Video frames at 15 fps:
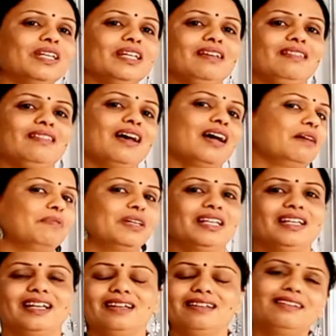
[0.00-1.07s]
in the I button
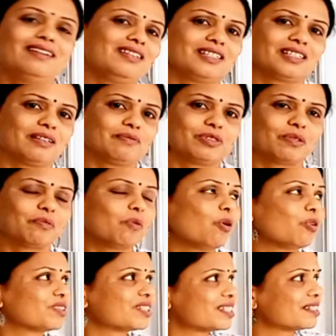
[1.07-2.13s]
and in the description
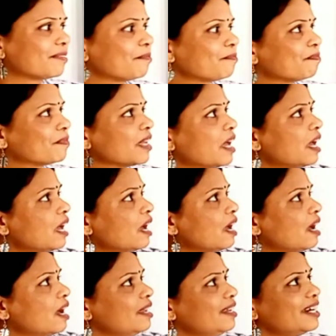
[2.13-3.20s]
box.
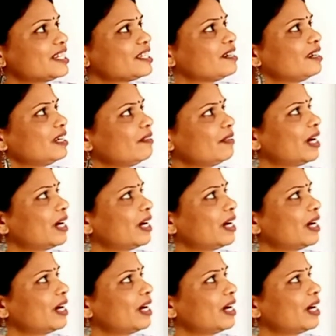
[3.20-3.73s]
Let's turn our